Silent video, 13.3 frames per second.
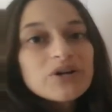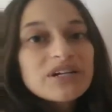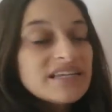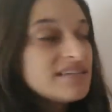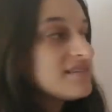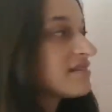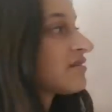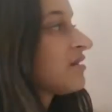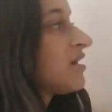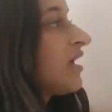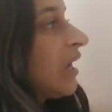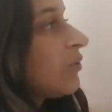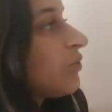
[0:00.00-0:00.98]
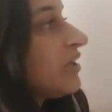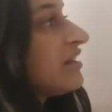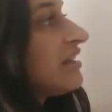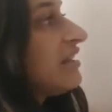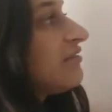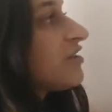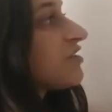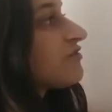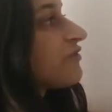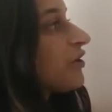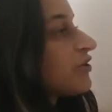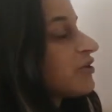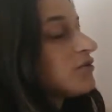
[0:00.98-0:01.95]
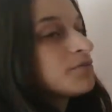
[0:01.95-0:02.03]
where it is, and we leave this
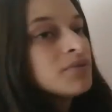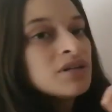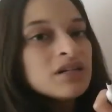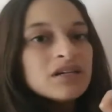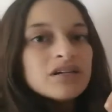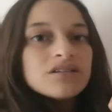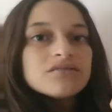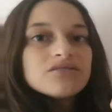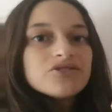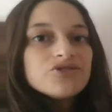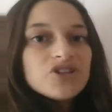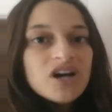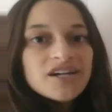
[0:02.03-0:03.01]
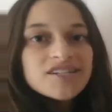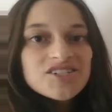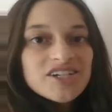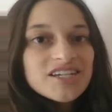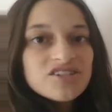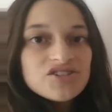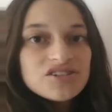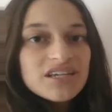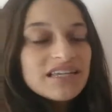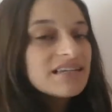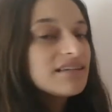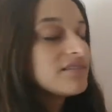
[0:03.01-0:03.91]
volume to not change.